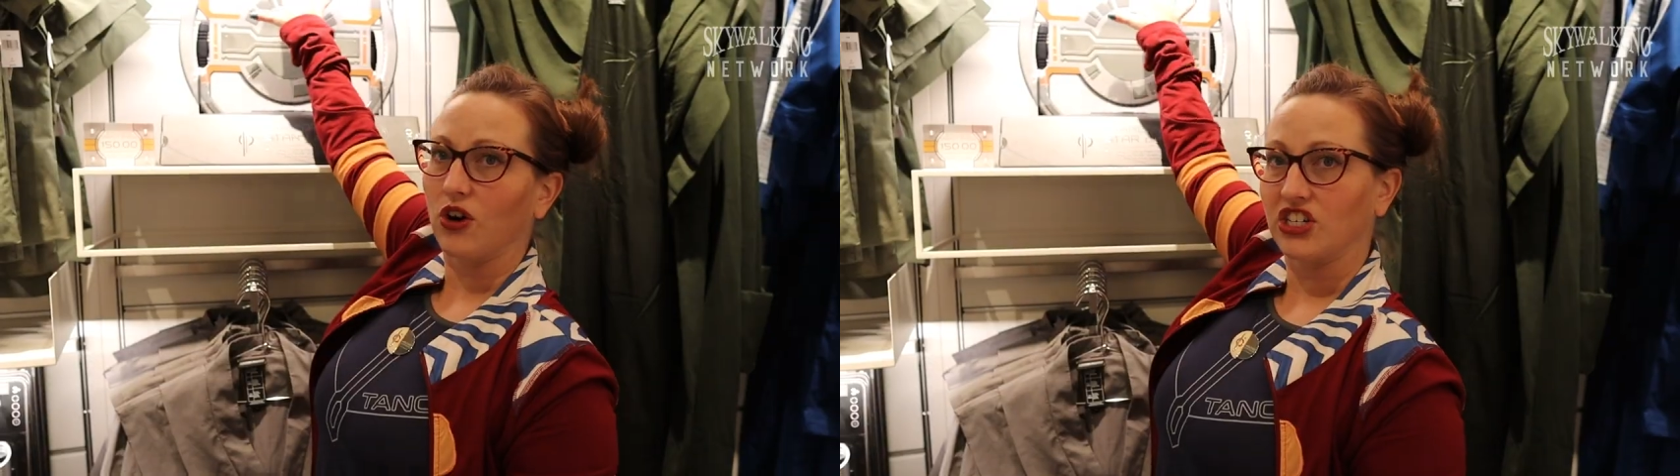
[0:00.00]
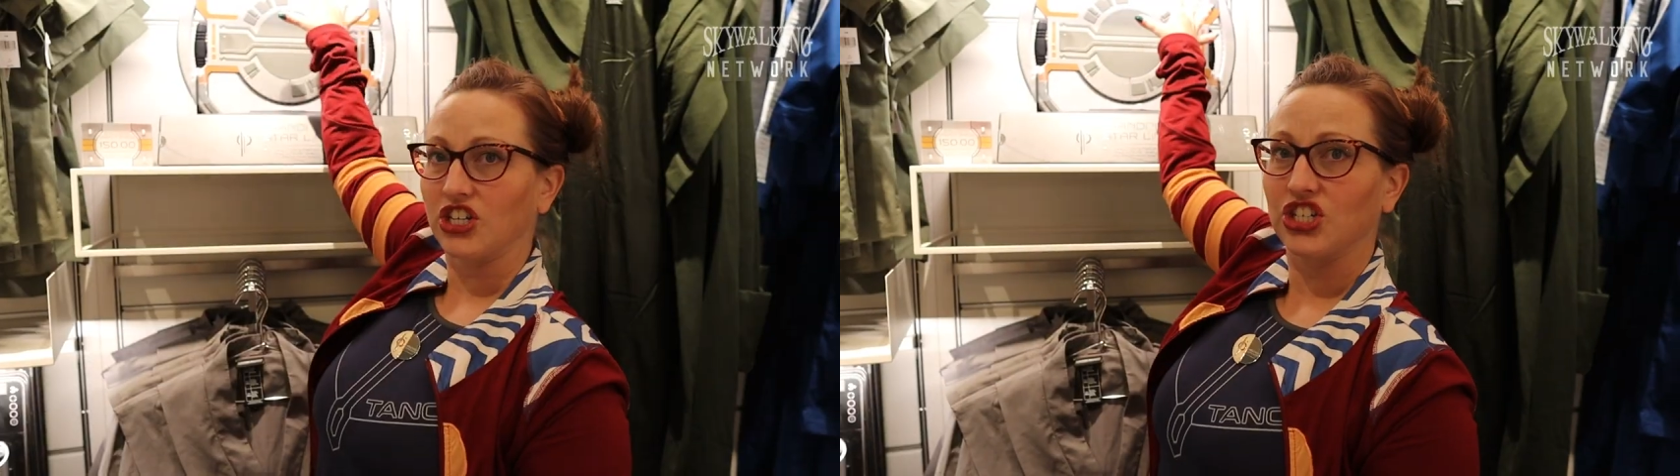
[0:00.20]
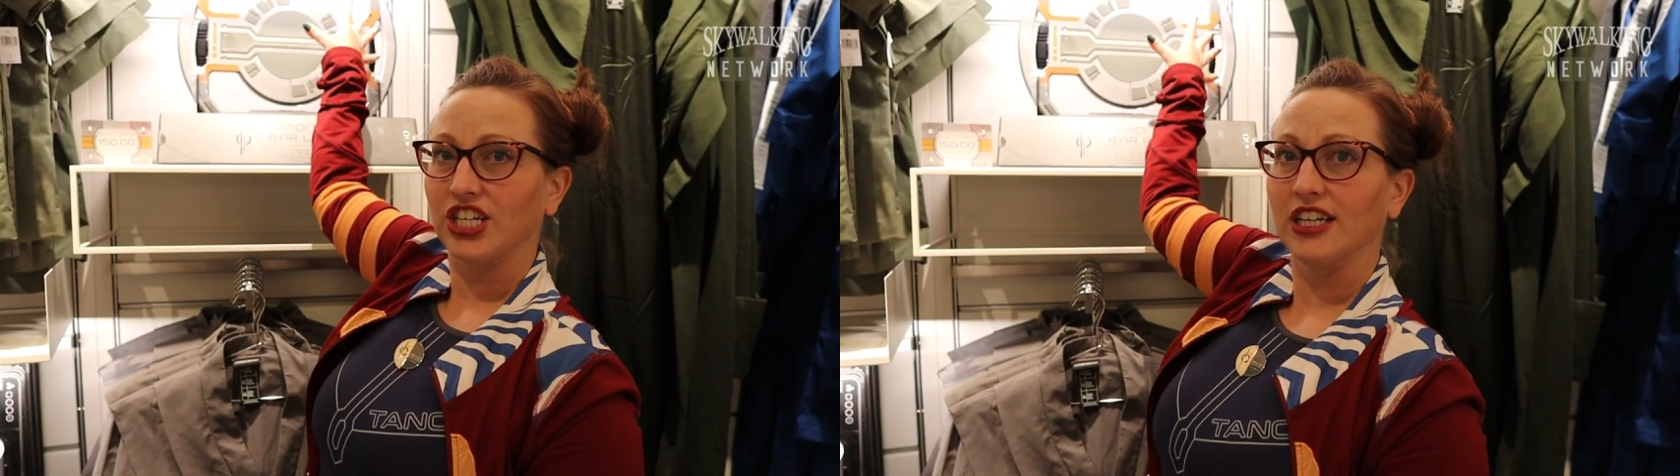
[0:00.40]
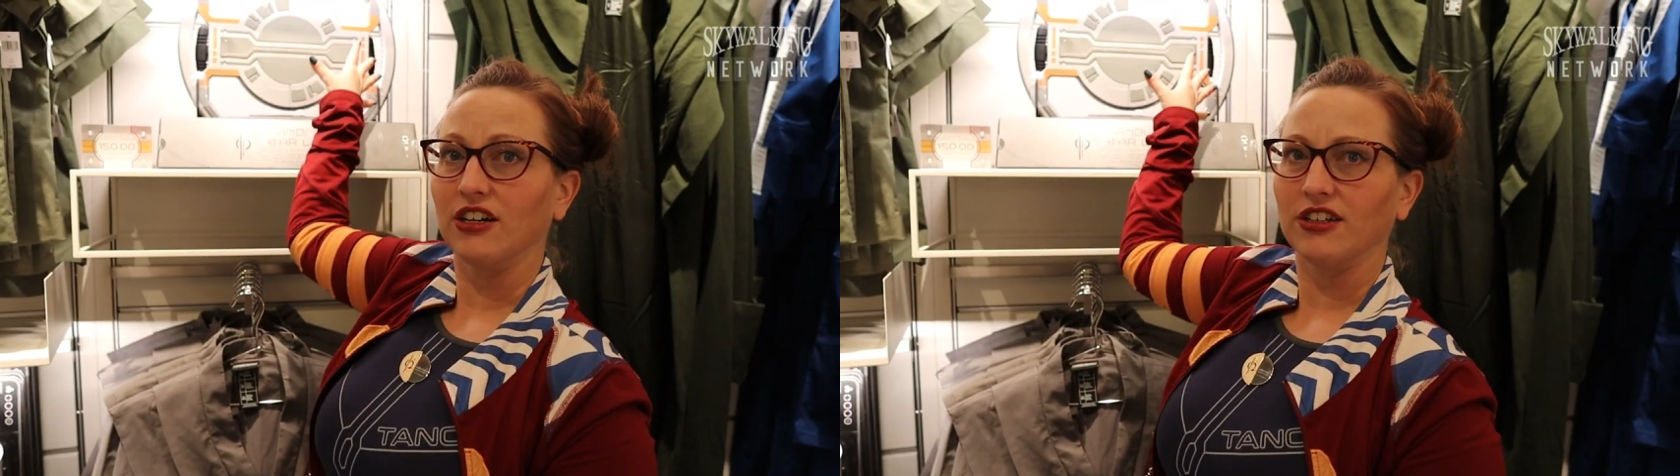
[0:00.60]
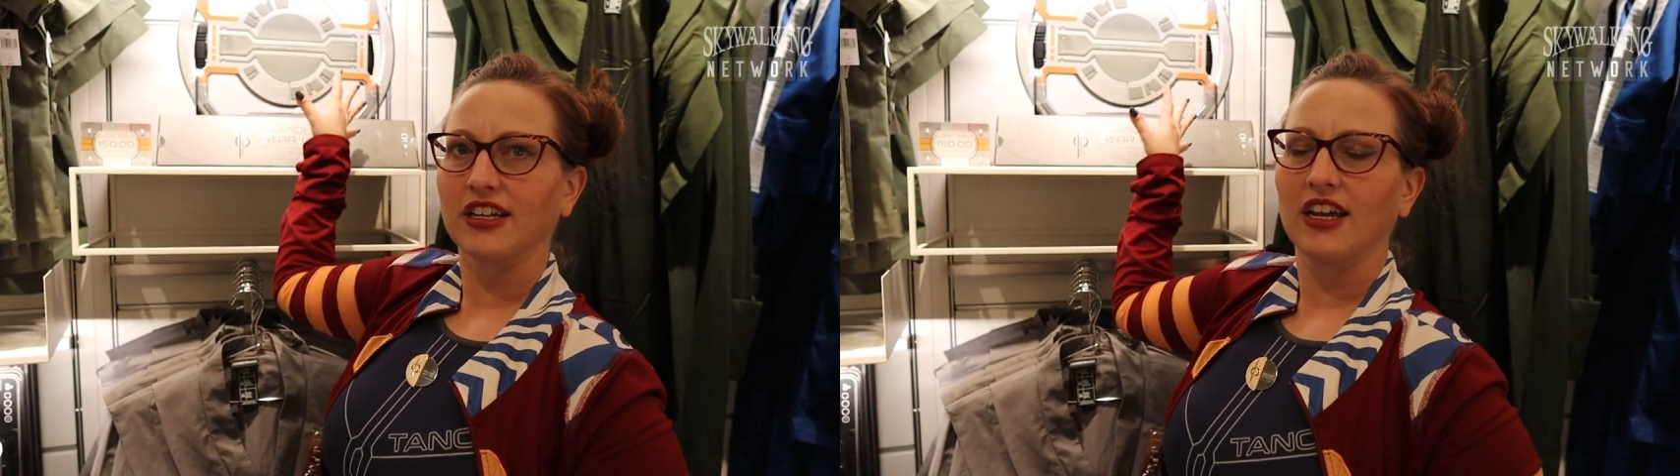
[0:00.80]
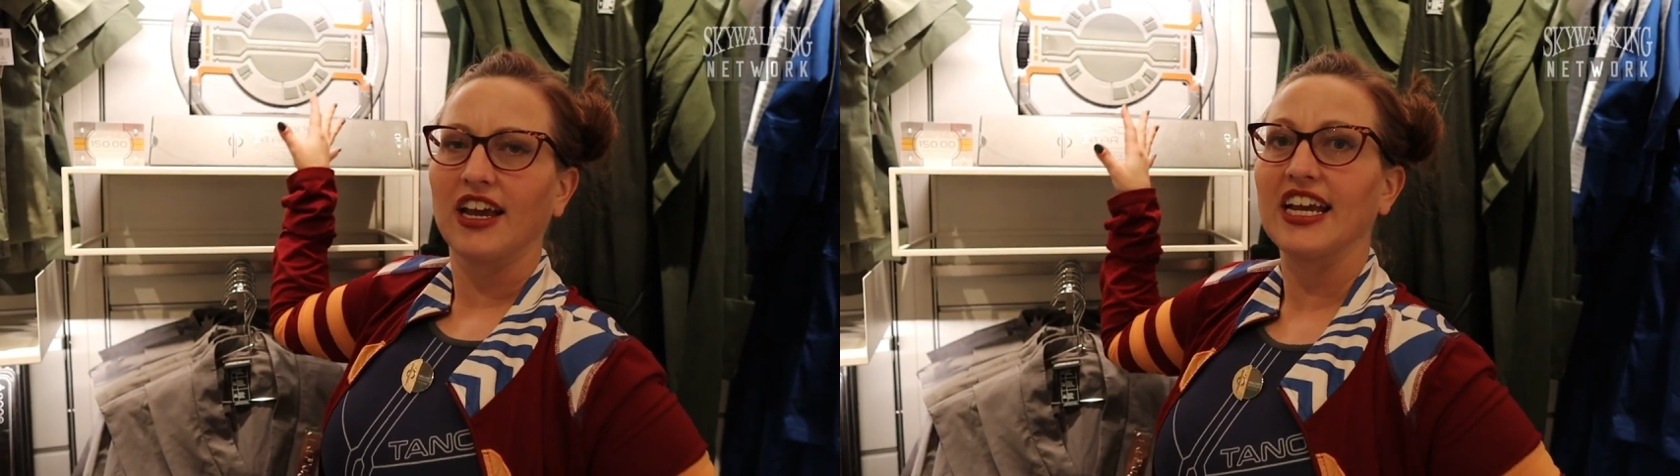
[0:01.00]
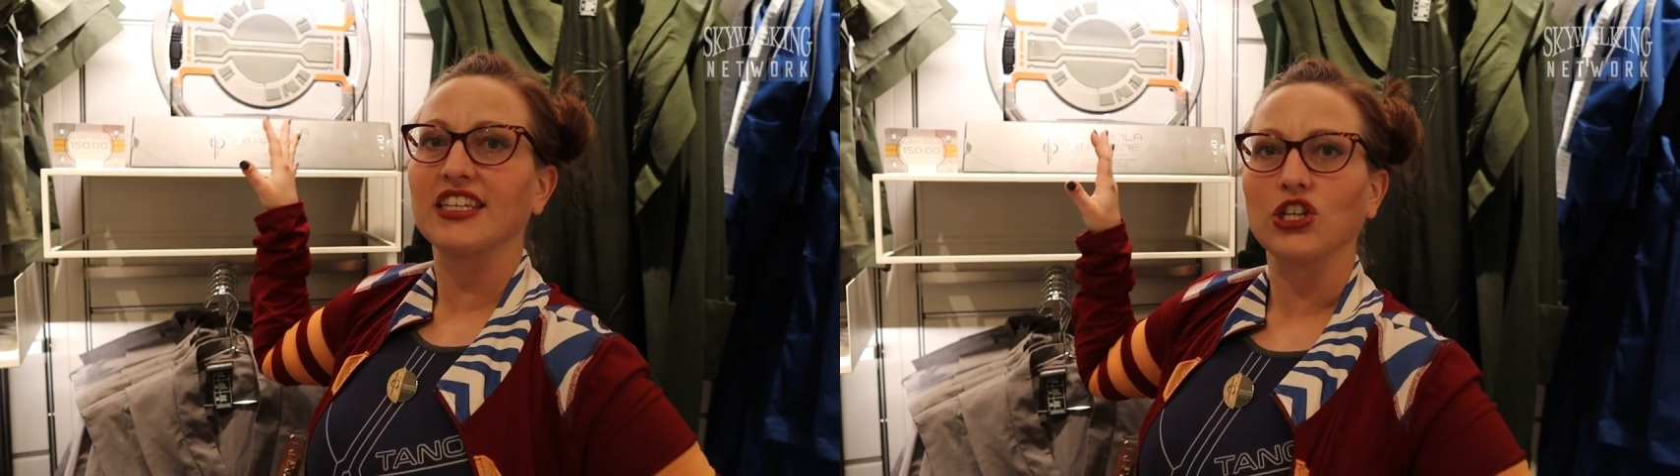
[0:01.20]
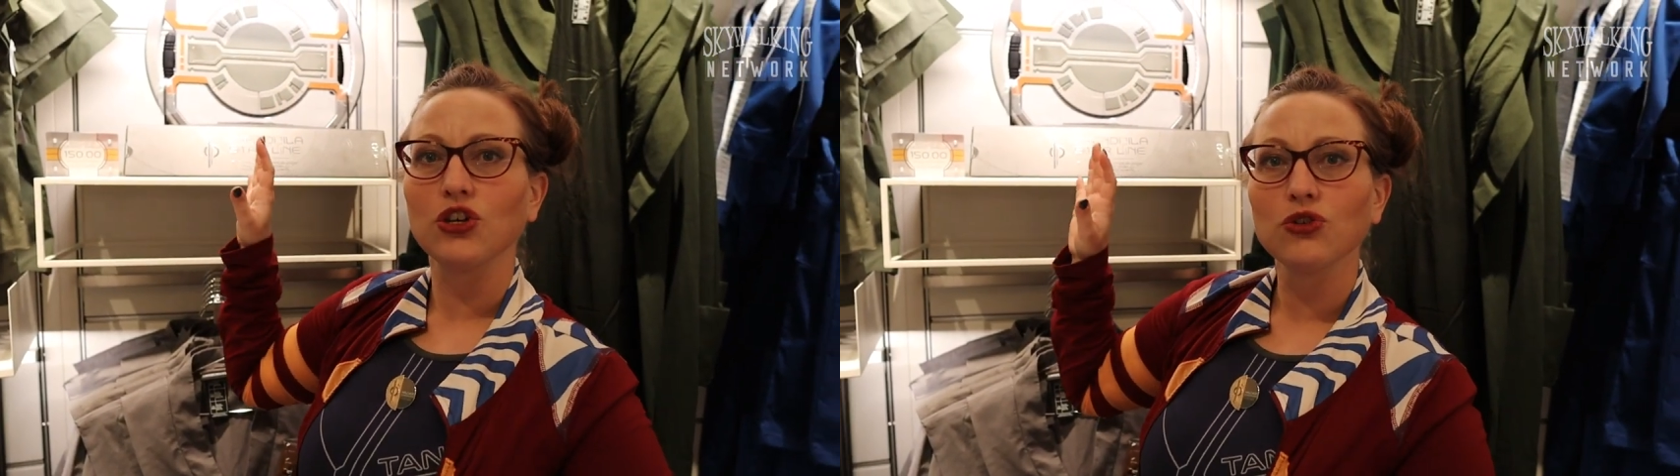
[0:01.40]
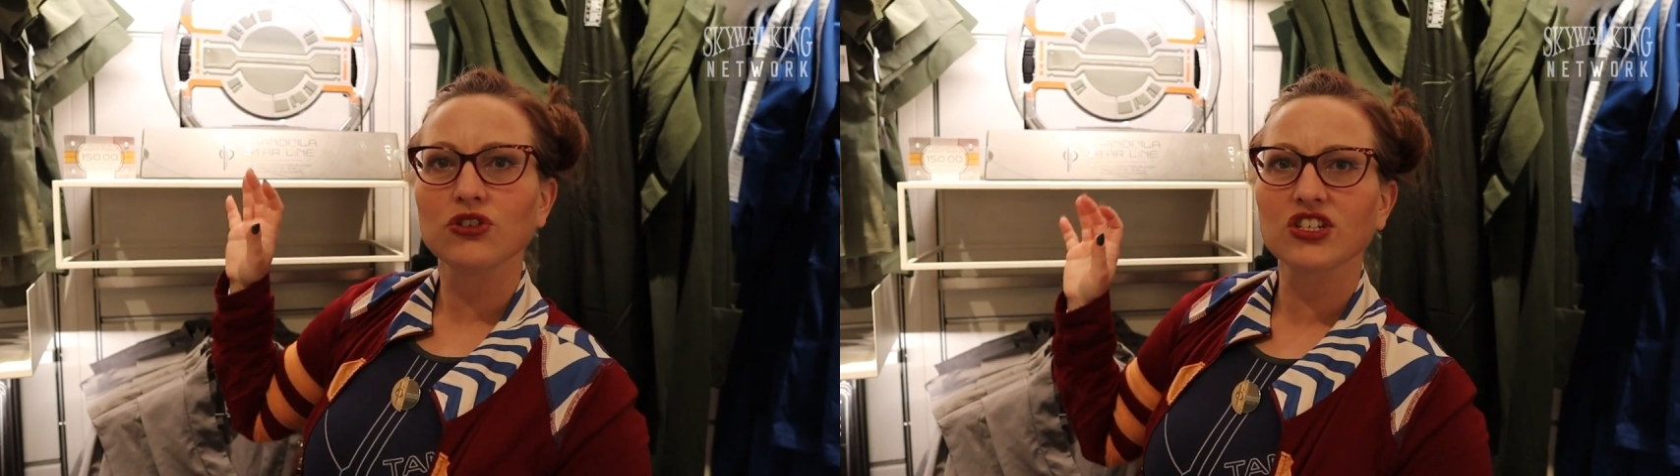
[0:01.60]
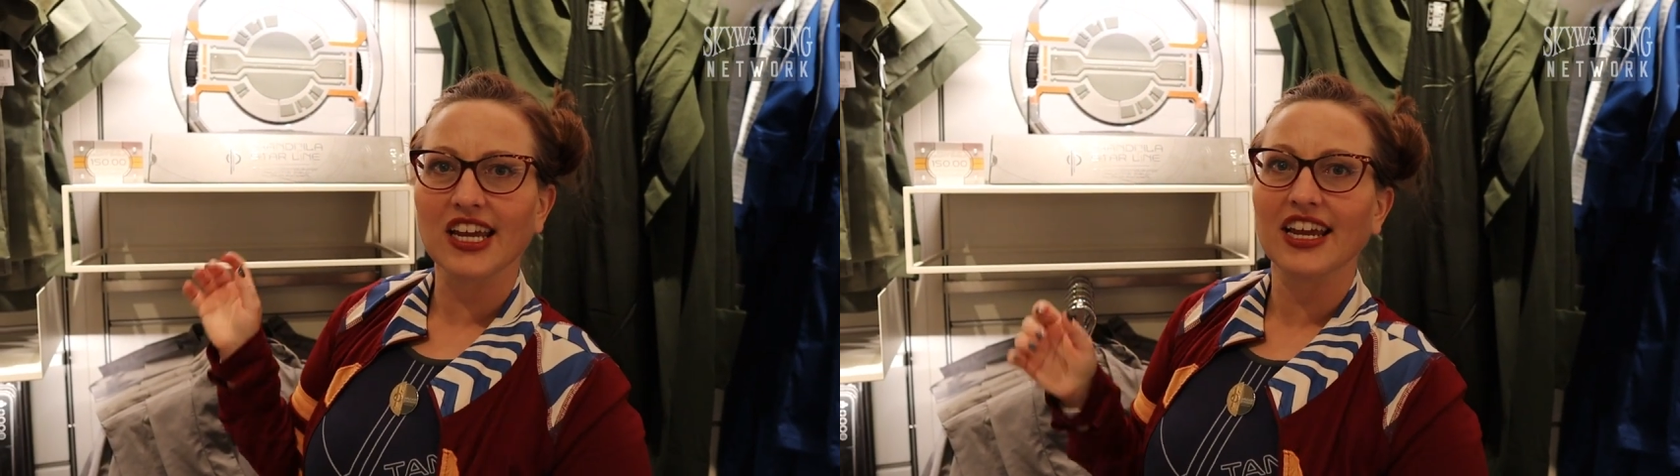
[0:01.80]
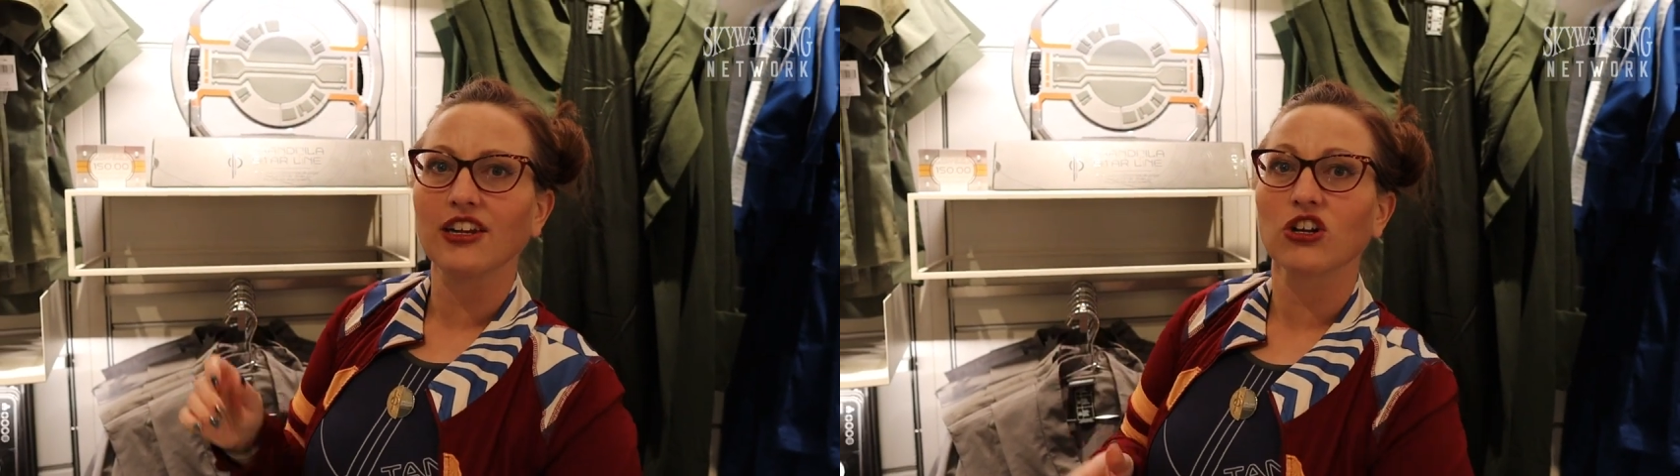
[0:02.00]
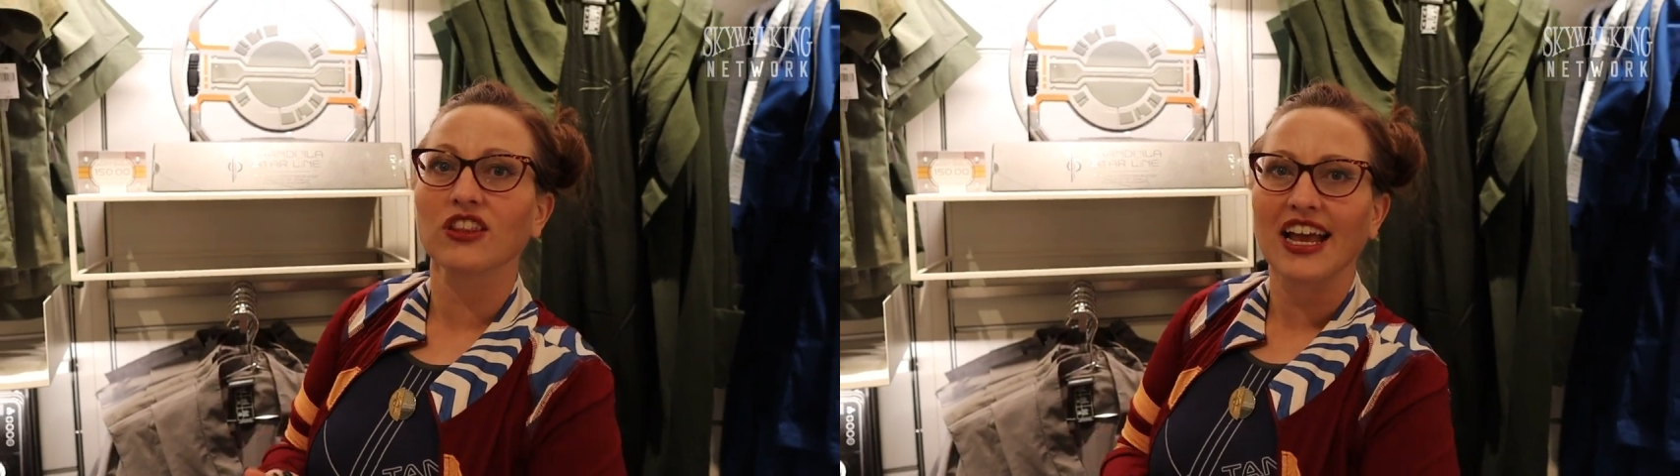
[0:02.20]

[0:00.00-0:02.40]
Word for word: gorgeous shield is used in your